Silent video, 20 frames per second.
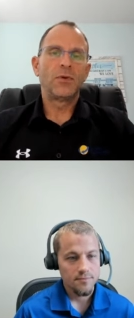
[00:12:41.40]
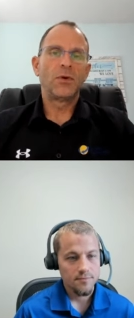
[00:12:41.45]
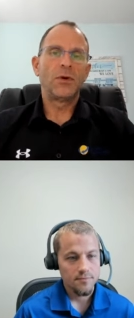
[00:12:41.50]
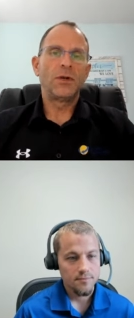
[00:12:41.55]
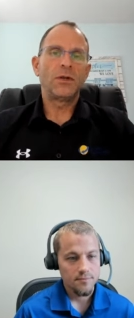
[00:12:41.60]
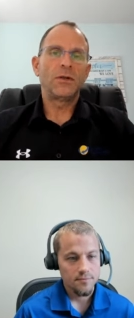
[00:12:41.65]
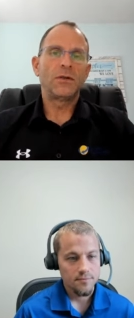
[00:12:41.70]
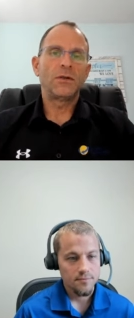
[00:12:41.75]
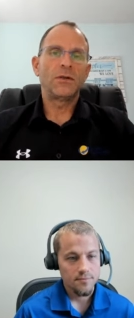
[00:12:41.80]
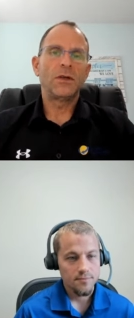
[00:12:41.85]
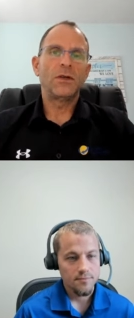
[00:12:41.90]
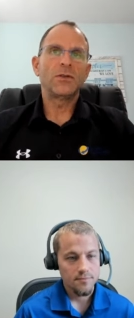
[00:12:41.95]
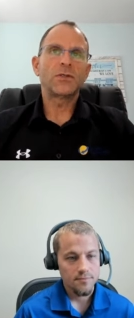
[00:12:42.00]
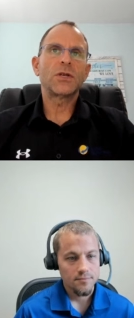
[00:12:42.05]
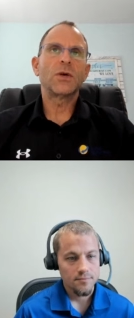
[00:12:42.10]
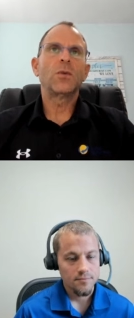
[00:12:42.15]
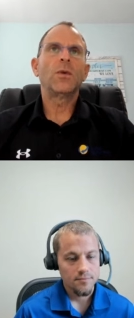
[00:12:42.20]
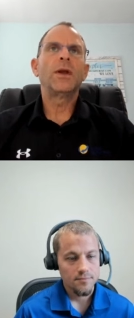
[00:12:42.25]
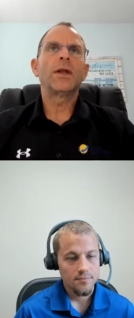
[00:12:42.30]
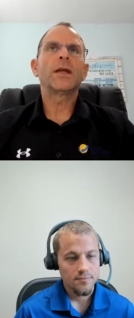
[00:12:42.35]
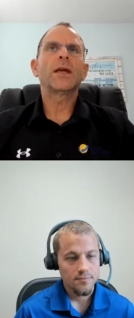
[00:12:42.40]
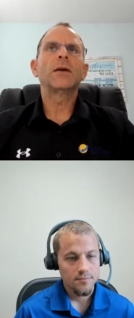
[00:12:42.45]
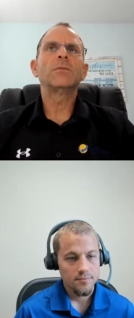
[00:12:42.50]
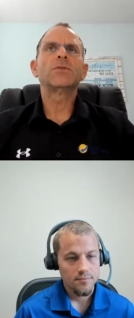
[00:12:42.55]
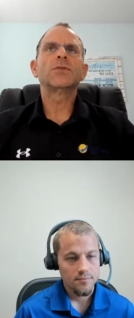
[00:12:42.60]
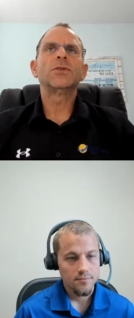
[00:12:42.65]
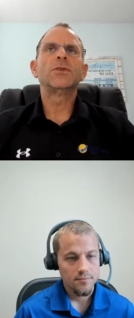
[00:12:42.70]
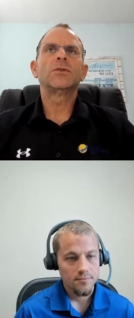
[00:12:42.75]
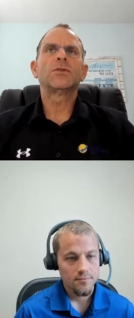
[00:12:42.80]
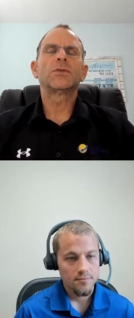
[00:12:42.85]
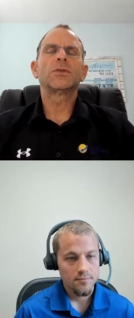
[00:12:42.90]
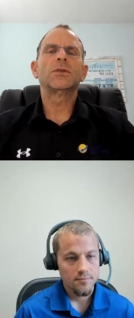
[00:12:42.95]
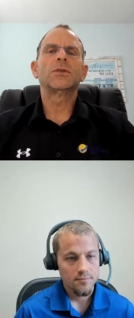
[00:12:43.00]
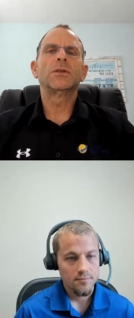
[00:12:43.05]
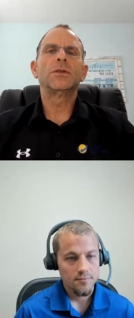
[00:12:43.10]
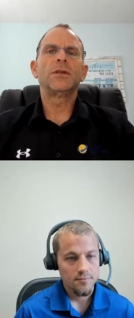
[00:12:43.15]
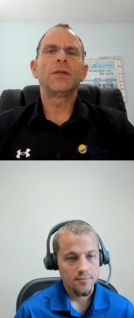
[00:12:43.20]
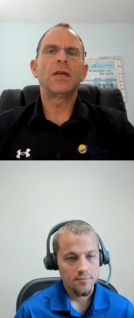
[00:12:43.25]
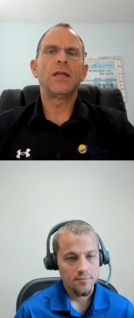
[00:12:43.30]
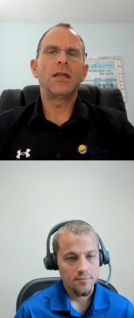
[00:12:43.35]
Speaker 1: point. And so when it comes to
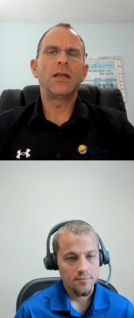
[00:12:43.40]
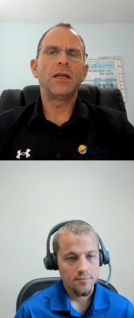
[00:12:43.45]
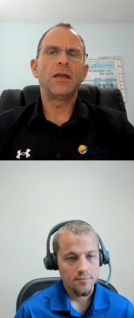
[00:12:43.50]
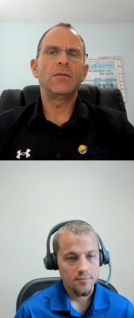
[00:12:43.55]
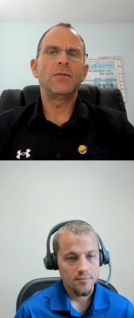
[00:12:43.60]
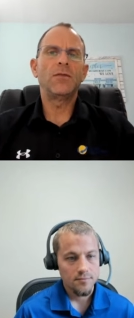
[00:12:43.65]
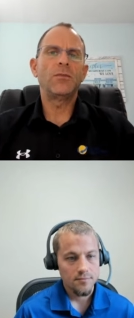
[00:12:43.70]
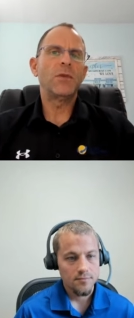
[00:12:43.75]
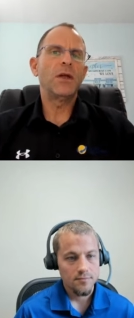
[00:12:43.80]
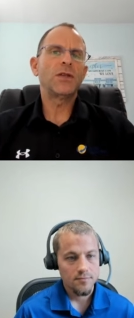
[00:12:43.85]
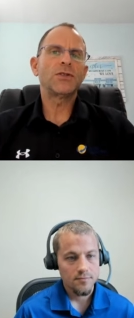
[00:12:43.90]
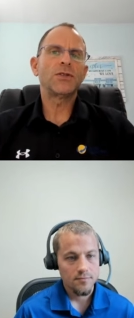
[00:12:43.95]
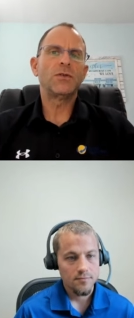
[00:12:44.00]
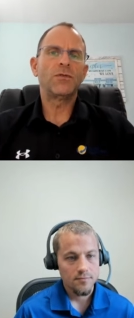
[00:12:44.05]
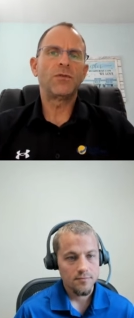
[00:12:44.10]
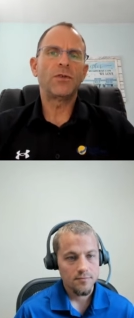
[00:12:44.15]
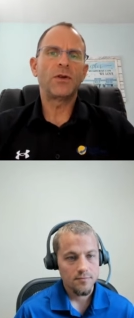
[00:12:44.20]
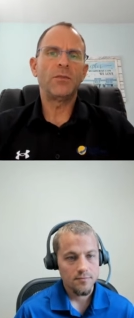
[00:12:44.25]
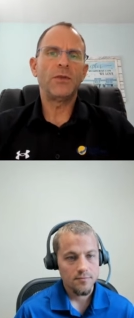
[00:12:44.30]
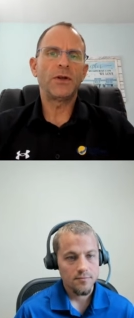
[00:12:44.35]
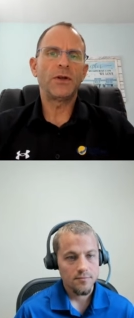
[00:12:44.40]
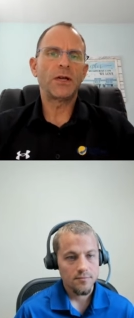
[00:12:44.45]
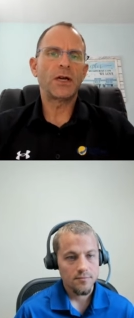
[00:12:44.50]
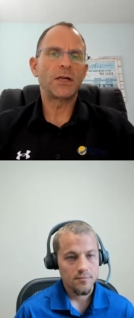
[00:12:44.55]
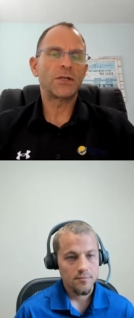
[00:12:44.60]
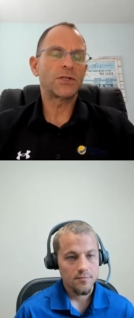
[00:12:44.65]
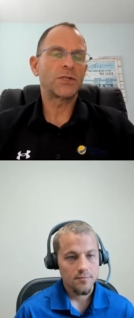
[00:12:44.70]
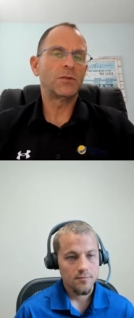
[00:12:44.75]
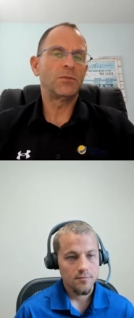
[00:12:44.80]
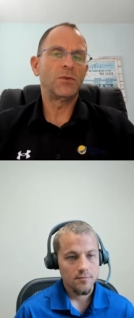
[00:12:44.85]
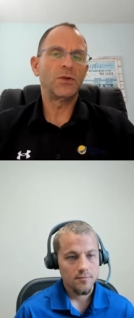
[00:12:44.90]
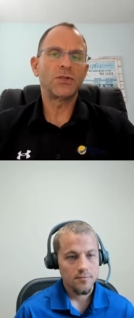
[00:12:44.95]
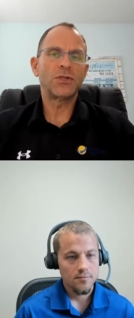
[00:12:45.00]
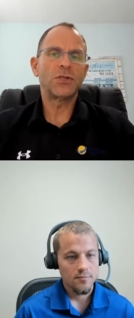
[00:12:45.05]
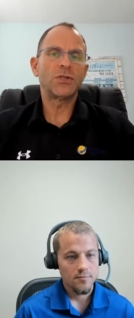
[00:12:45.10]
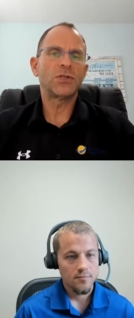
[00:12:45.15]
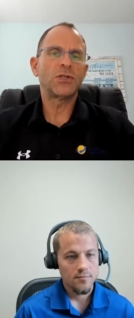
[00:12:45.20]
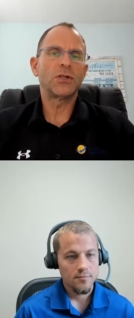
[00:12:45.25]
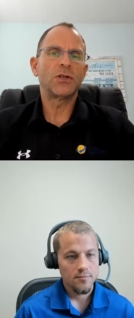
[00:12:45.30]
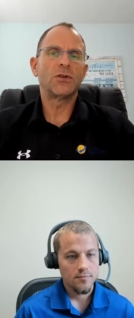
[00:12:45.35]
getting information from their customers.
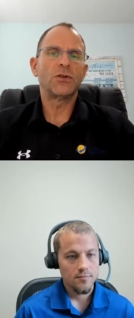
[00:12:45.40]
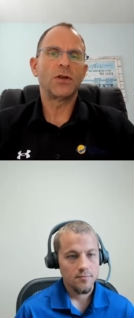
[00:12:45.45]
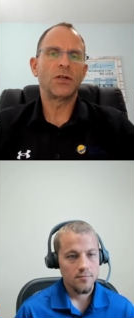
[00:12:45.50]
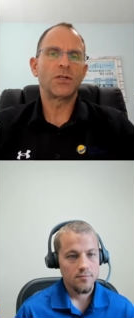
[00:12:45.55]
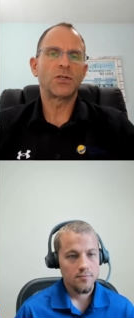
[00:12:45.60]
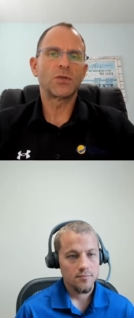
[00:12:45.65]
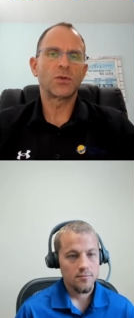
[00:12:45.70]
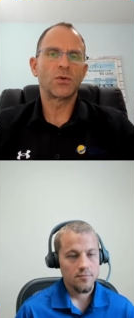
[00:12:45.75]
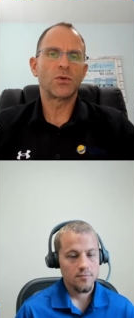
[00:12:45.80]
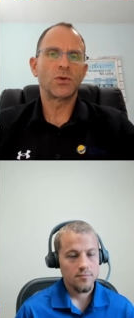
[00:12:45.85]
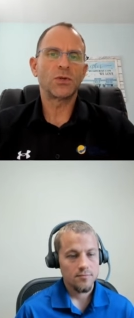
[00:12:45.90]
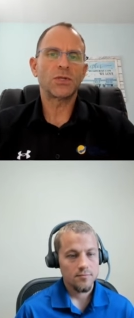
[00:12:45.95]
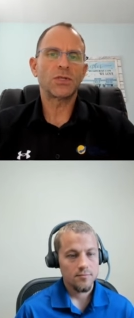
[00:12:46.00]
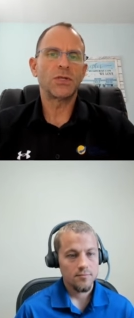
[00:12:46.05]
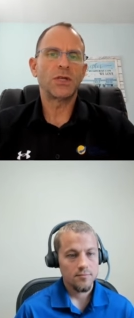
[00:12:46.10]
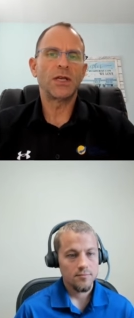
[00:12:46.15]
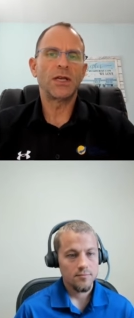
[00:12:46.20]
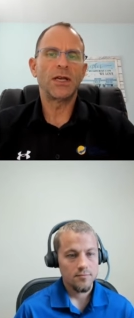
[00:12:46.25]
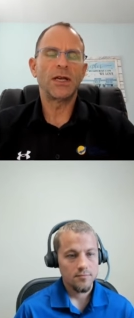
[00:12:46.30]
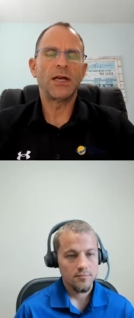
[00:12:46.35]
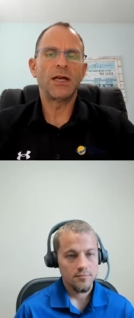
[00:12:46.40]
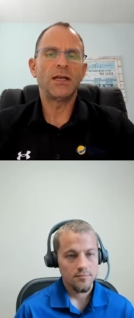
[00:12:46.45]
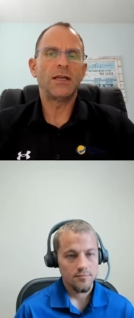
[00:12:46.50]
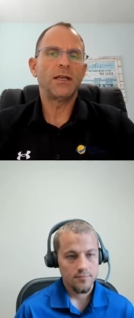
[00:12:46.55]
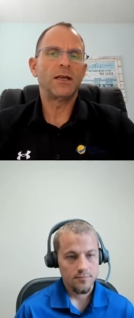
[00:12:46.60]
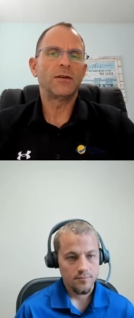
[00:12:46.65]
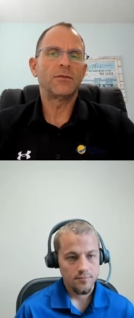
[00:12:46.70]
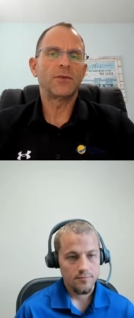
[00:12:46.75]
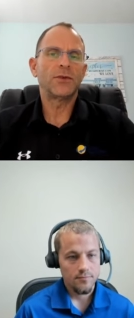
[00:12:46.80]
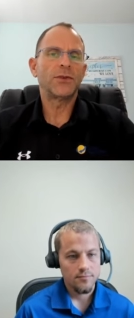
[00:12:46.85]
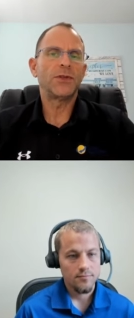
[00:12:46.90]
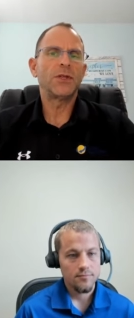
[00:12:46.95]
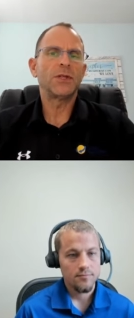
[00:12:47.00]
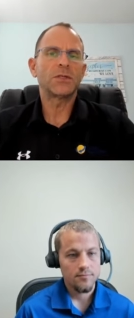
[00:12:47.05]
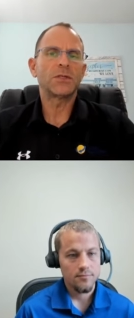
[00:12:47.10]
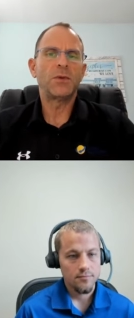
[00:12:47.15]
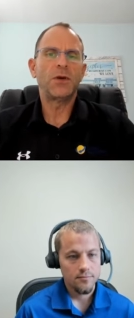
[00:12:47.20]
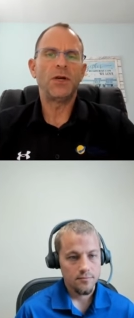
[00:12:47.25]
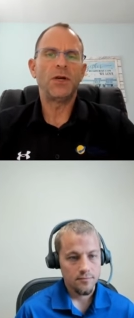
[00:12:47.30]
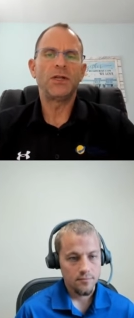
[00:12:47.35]
It's a great source to get an idea of what the
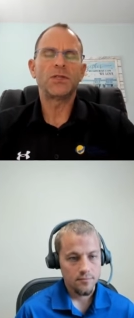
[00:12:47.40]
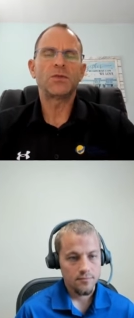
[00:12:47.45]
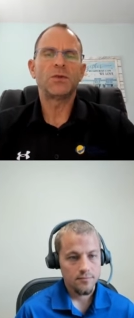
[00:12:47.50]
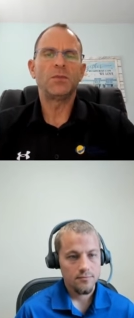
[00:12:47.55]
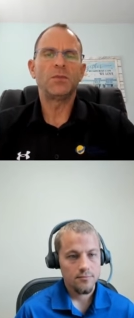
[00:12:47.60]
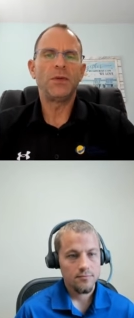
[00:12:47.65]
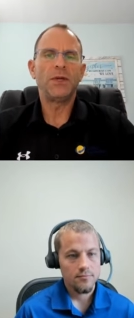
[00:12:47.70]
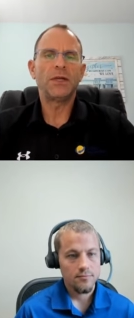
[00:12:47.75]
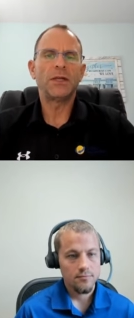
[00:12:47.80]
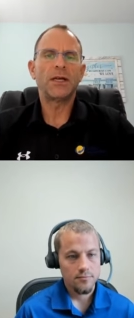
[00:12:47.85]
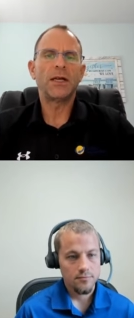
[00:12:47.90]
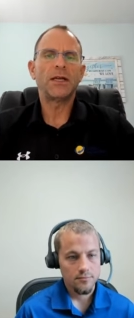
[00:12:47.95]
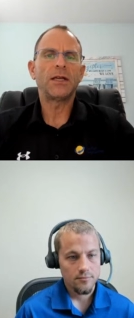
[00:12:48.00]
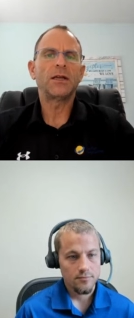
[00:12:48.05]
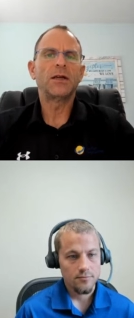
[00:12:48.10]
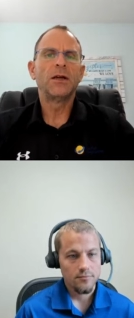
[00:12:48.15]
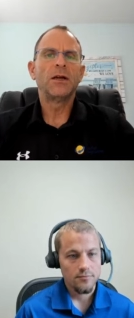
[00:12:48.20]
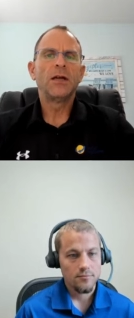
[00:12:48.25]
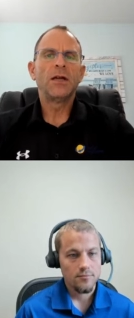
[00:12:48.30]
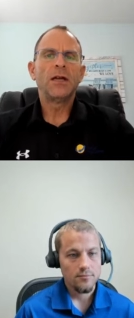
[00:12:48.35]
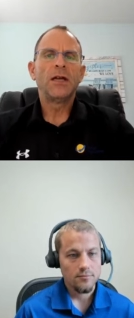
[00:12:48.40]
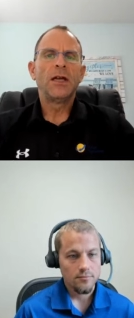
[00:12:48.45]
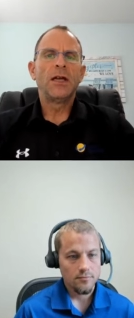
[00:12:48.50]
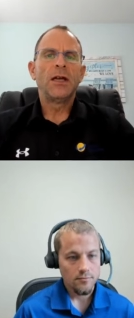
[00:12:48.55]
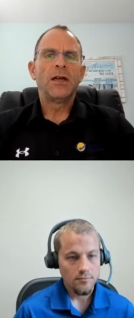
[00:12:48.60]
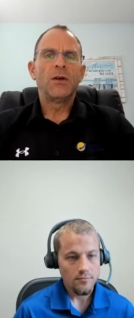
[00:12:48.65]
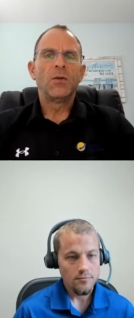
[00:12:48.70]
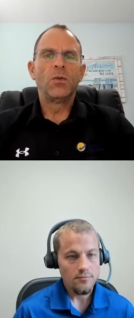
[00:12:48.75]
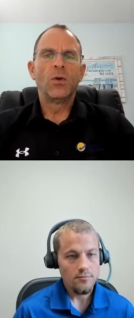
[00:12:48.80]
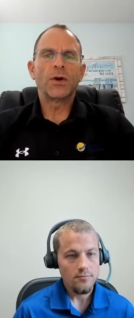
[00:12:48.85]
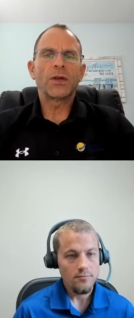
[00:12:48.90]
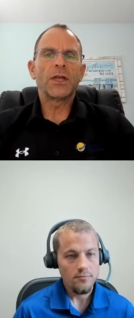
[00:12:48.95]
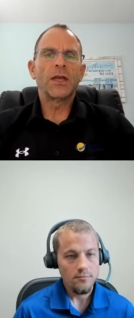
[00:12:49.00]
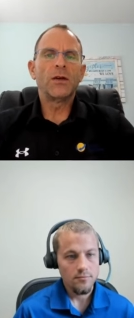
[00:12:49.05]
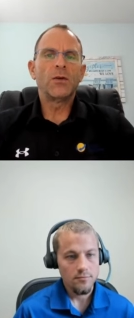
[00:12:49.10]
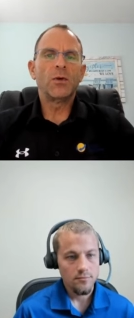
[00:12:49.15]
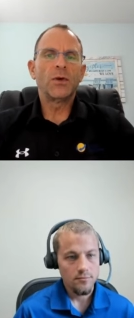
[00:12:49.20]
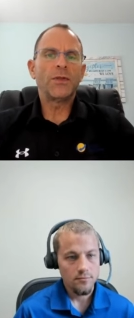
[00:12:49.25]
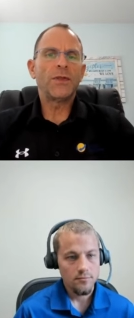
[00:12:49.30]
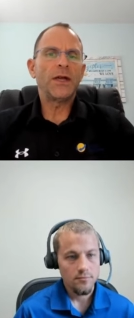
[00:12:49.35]
experience would be like
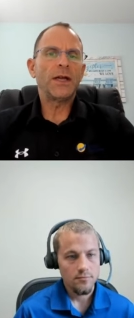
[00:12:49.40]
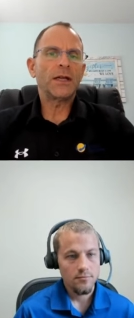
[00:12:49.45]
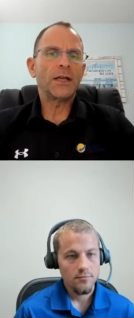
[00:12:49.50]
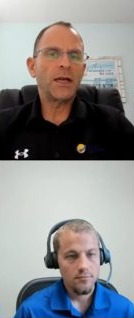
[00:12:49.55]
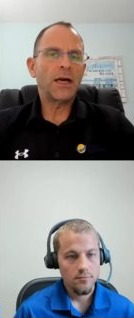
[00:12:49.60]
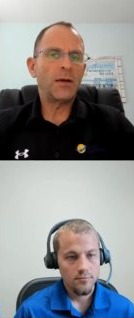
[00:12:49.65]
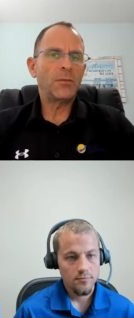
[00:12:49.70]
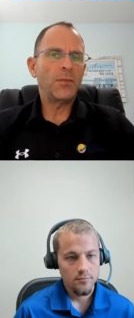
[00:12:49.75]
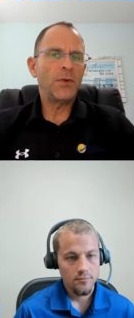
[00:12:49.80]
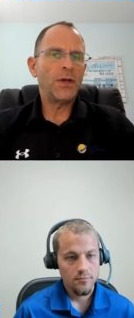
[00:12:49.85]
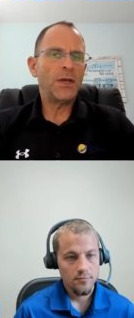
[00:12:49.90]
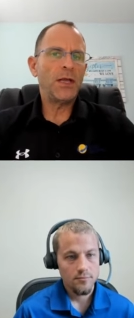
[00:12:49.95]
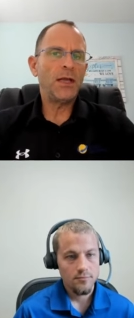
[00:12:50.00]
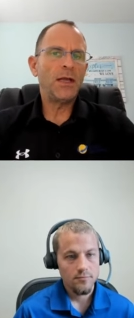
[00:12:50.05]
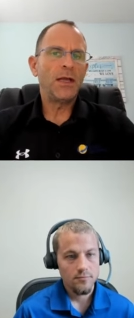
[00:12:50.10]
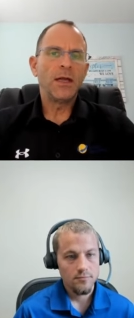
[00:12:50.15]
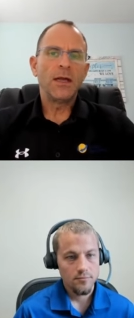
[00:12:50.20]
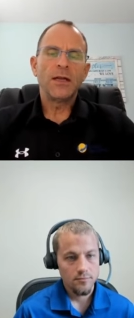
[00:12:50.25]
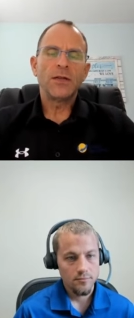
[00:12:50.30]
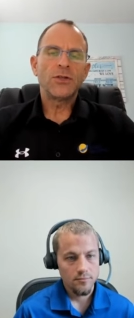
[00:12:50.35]
working with that company.